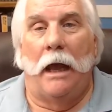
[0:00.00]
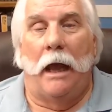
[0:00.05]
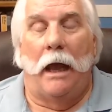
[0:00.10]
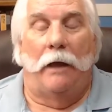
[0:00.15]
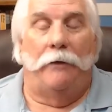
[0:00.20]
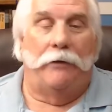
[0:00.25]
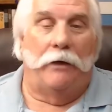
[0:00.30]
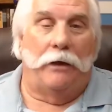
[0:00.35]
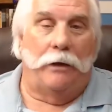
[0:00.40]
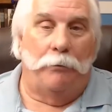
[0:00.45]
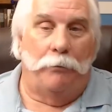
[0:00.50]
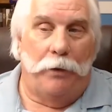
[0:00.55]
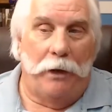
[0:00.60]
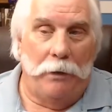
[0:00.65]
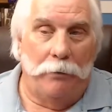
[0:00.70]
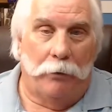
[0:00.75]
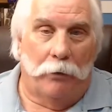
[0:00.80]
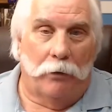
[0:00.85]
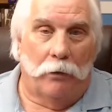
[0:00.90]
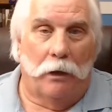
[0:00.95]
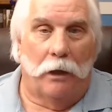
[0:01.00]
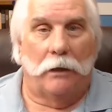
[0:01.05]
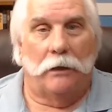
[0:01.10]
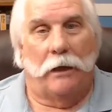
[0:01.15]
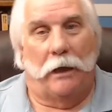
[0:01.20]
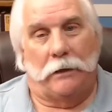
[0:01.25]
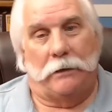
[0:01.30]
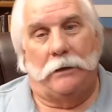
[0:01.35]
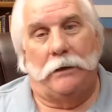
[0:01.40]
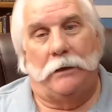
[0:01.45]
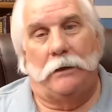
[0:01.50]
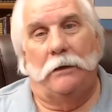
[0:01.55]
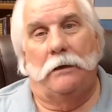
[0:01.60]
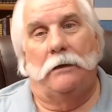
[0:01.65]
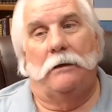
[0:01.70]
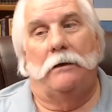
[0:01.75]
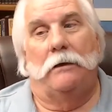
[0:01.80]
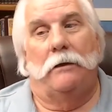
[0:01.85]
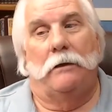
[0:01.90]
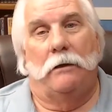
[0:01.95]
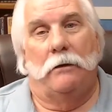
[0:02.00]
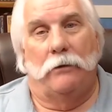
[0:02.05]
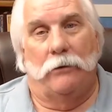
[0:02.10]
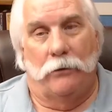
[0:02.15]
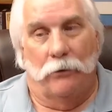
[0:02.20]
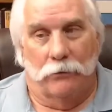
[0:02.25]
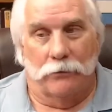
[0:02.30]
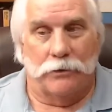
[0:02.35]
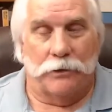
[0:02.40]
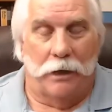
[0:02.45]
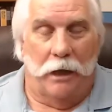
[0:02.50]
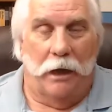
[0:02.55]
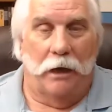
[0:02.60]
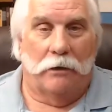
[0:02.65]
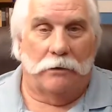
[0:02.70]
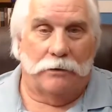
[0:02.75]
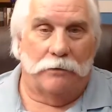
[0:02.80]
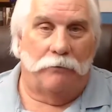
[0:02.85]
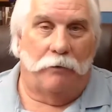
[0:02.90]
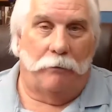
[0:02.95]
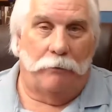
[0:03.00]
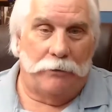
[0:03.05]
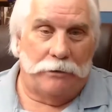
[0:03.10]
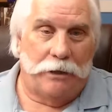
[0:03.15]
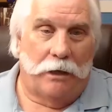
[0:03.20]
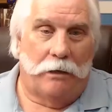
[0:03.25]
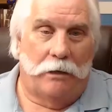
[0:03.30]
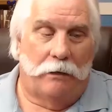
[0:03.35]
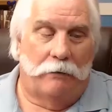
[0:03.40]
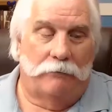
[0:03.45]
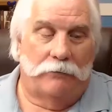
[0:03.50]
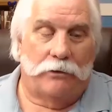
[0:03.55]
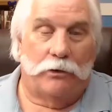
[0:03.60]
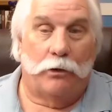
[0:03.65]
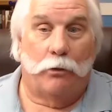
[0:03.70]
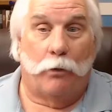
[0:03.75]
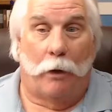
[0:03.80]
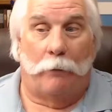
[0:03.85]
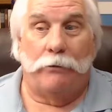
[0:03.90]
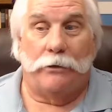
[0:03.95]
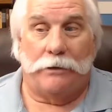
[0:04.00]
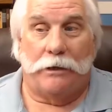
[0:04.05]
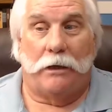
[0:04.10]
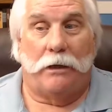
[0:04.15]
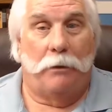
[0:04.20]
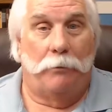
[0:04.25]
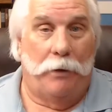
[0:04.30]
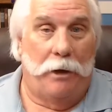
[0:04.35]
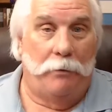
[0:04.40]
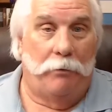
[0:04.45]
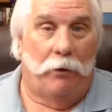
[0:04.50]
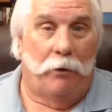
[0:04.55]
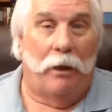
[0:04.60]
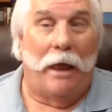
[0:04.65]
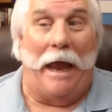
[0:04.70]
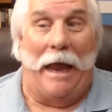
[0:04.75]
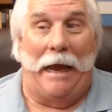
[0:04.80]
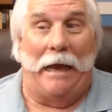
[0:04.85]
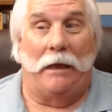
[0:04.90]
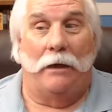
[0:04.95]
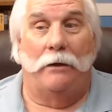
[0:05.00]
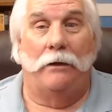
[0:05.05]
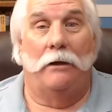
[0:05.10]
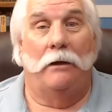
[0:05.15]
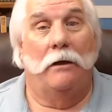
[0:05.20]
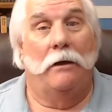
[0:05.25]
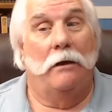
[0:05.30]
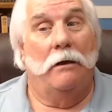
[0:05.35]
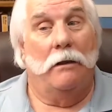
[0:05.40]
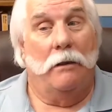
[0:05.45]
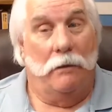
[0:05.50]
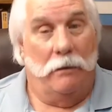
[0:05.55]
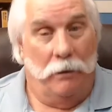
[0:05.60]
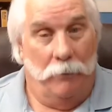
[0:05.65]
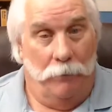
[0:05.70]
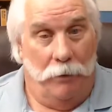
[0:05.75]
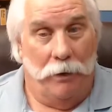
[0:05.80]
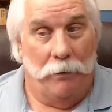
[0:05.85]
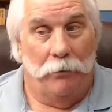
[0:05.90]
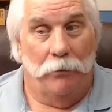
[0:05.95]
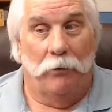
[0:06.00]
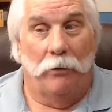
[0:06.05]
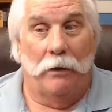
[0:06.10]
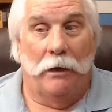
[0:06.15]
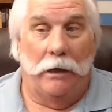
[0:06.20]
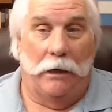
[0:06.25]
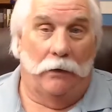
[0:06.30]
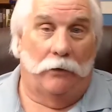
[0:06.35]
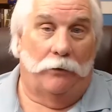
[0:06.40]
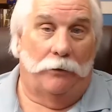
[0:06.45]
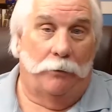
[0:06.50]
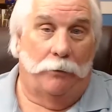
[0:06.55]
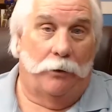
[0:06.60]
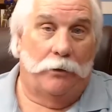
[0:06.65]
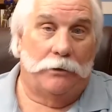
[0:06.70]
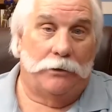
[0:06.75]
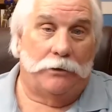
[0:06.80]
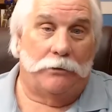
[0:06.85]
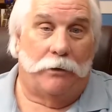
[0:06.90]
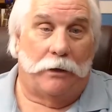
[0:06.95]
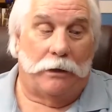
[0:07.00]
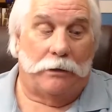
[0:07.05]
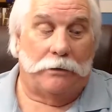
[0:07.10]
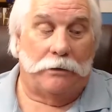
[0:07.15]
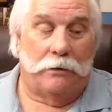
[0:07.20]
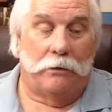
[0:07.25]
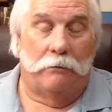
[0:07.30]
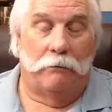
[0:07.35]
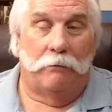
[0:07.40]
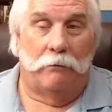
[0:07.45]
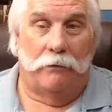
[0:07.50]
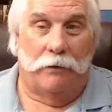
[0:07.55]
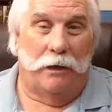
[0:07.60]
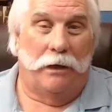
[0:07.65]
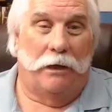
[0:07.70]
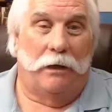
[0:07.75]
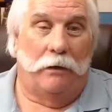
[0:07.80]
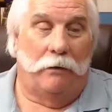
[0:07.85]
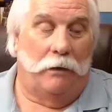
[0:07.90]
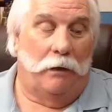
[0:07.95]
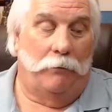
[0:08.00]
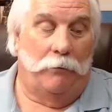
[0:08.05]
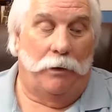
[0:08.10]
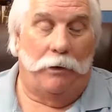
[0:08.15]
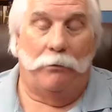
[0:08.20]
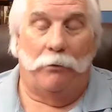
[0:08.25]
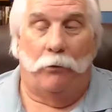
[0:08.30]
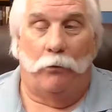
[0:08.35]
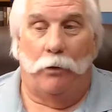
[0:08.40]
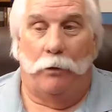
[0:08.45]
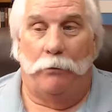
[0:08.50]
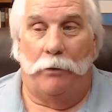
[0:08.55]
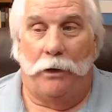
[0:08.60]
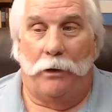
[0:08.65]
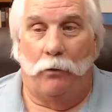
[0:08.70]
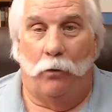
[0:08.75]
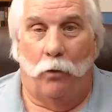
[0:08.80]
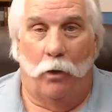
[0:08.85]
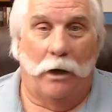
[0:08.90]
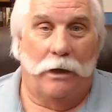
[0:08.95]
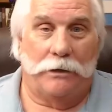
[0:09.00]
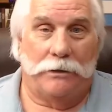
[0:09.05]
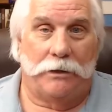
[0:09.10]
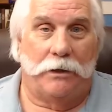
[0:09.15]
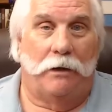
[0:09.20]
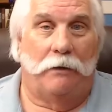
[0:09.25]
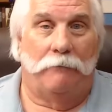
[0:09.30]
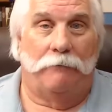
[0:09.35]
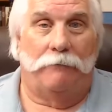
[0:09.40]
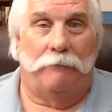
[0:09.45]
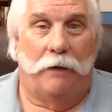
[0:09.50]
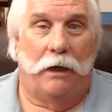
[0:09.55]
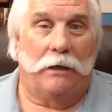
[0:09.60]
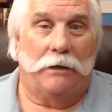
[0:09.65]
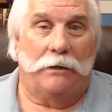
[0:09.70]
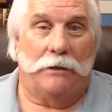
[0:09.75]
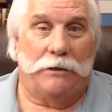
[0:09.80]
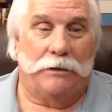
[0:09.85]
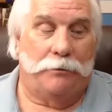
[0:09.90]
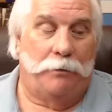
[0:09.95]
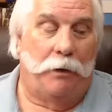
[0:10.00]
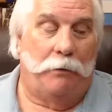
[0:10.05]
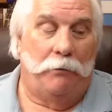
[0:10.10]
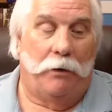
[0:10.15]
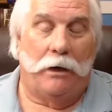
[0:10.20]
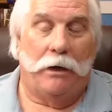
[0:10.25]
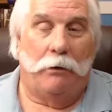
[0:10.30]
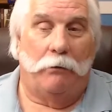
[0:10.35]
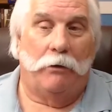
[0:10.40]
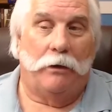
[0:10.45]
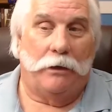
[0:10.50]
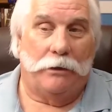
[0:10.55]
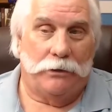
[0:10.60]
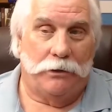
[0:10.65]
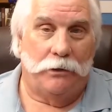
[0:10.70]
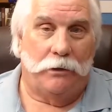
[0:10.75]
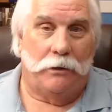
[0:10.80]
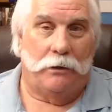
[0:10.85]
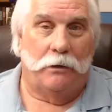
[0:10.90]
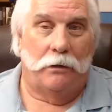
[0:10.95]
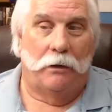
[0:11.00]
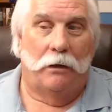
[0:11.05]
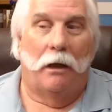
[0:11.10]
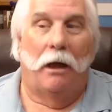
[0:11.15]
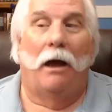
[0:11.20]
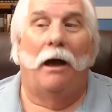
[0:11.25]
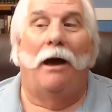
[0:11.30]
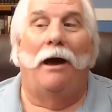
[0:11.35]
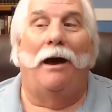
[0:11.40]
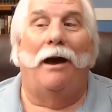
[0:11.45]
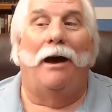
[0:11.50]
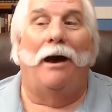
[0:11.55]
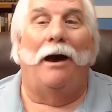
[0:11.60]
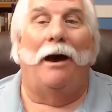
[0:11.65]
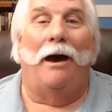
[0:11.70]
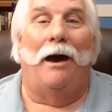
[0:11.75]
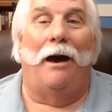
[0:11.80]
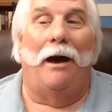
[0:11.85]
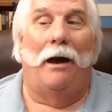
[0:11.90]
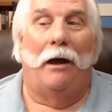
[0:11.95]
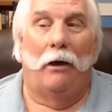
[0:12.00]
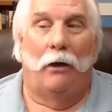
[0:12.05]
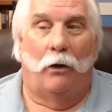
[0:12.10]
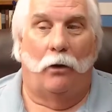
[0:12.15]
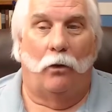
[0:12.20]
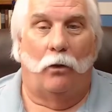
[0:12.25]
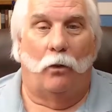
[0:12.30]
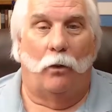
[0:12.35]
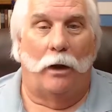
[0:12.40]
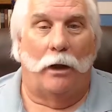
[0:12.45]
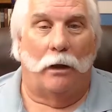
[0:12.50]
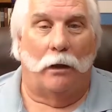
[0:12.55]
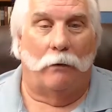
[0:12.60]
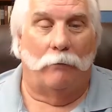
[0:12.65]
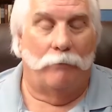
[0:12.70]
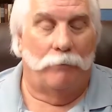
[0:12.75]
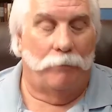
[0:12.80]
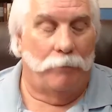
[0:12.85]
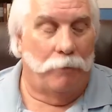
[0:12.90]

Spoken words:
And then the people elected those in the House of Representatives to represent the people. And the people held the purse strings, thinking that people would be wise enough not to spend money where they shouldn't. Oh, well.